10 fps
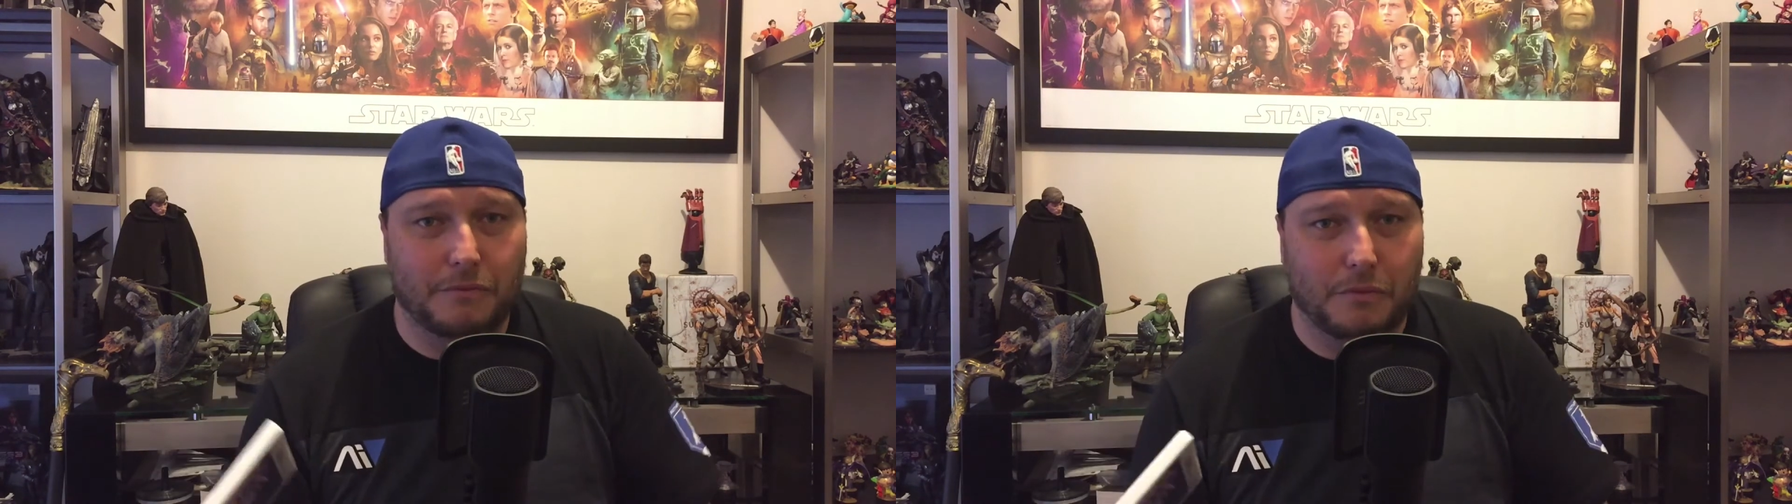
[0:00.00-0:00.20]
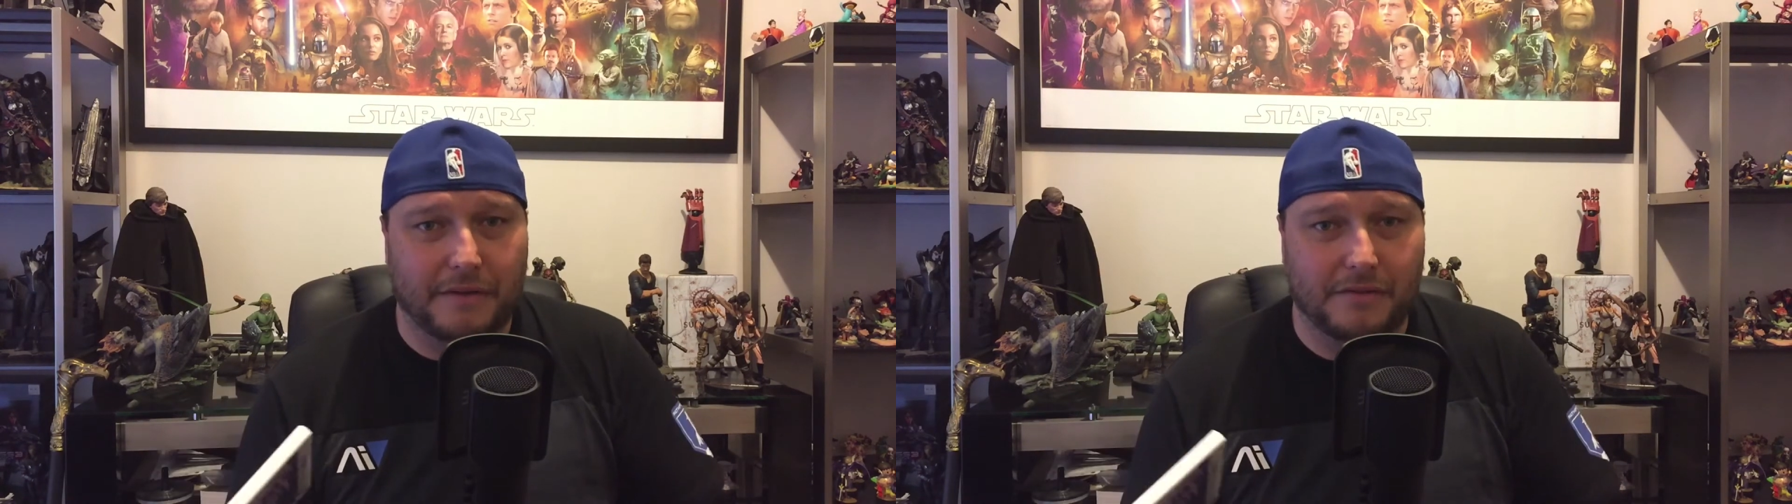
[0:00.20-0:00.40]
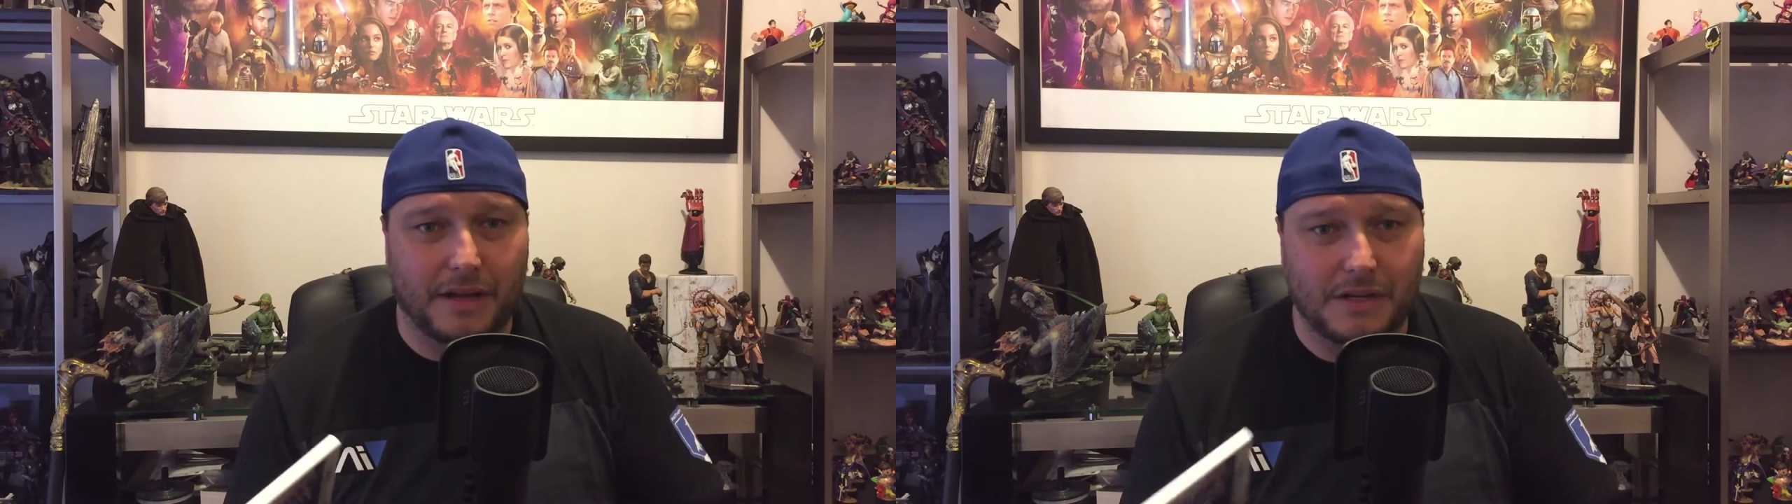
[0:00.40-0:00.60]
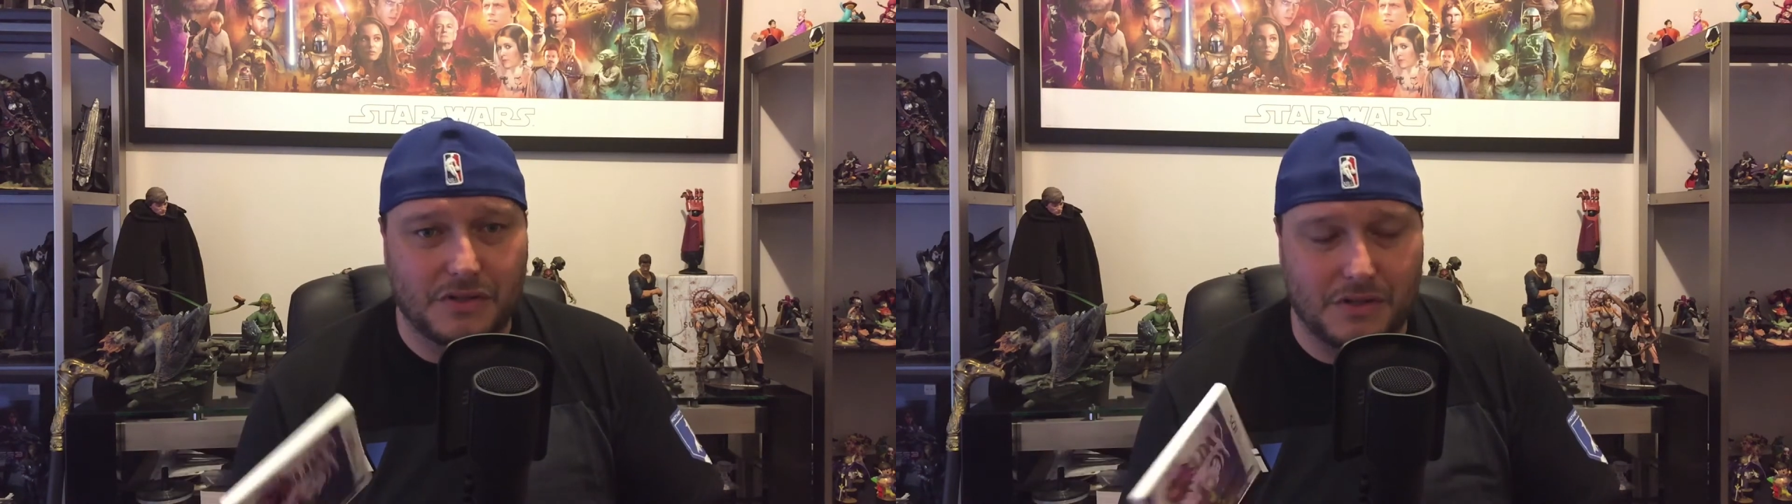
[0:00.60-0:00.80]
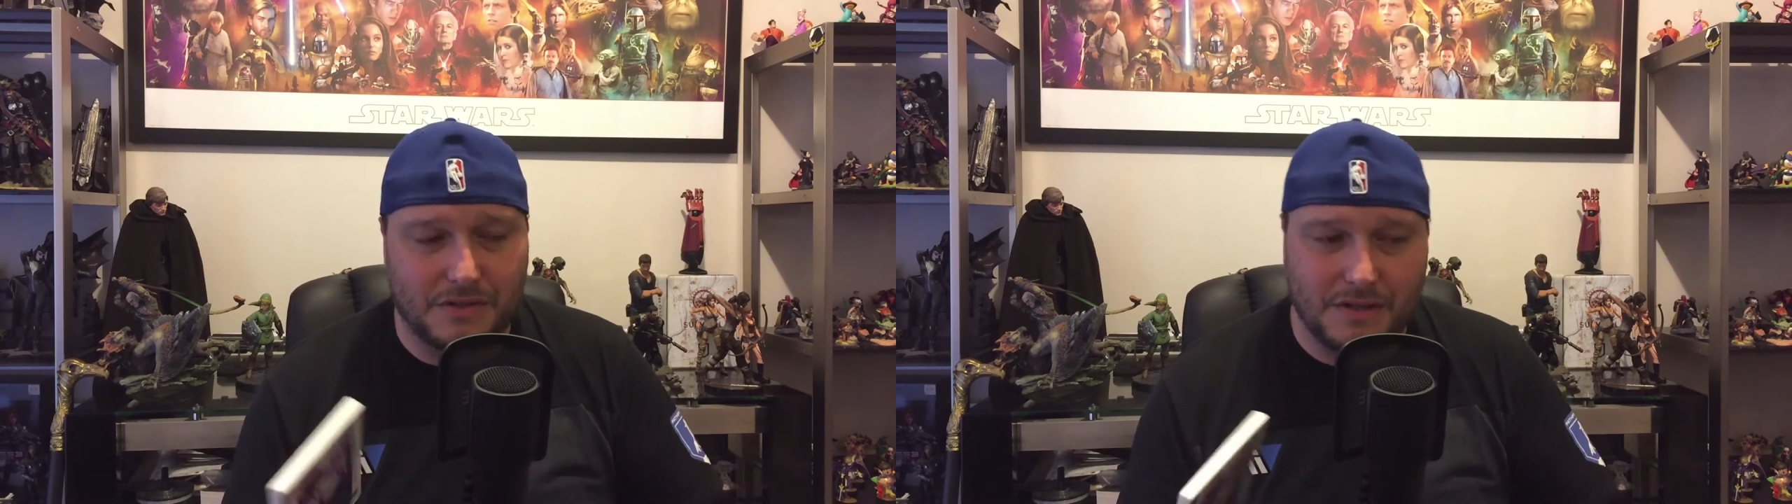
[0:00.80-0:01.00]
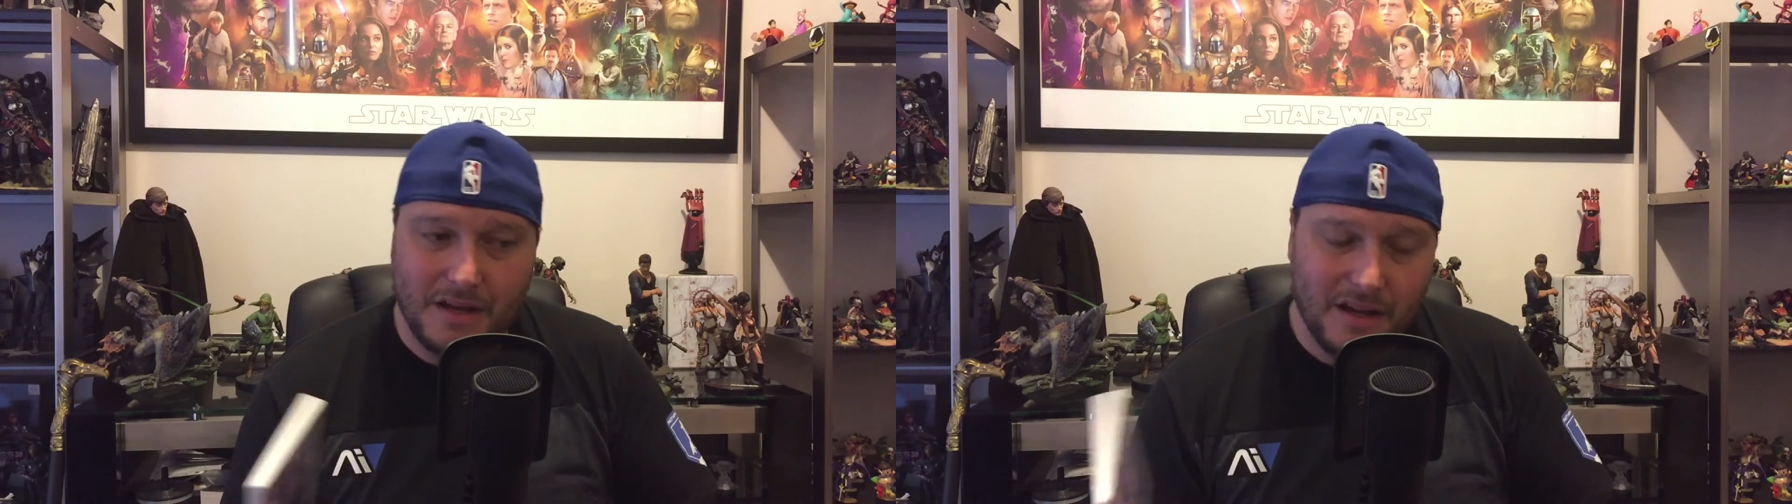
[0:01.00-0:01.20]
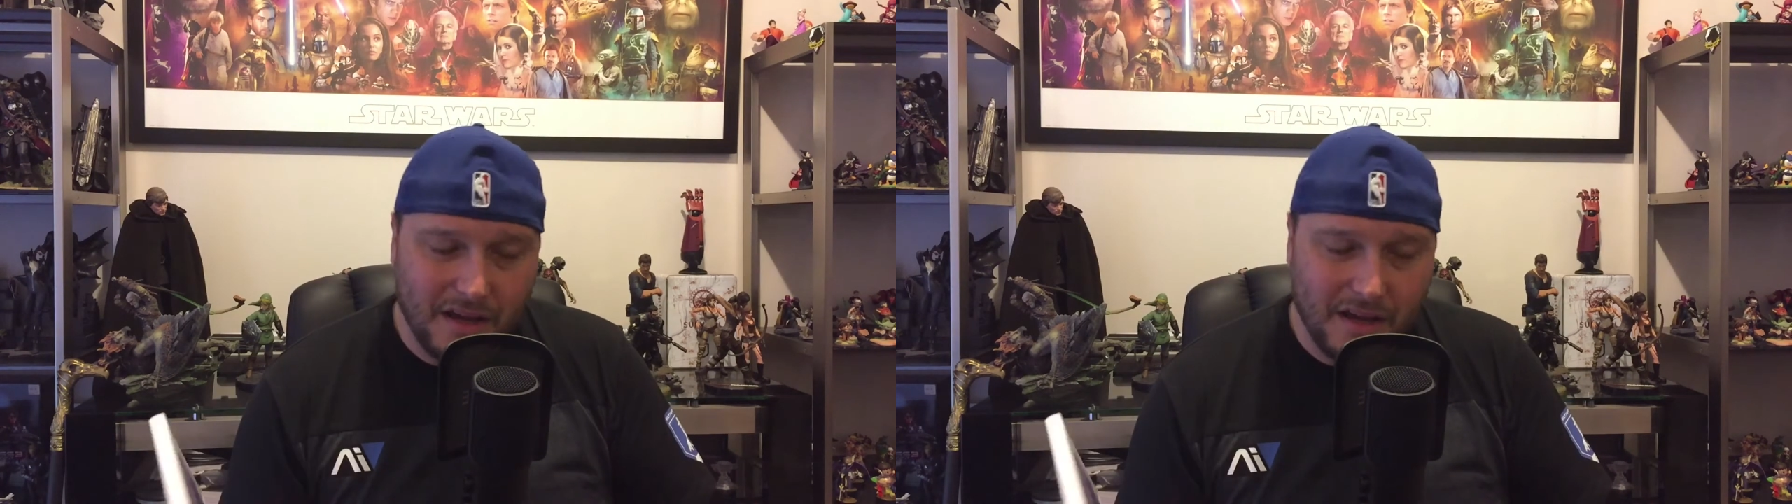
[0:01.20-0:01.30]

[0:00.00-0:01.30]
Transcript: Evil Revelations.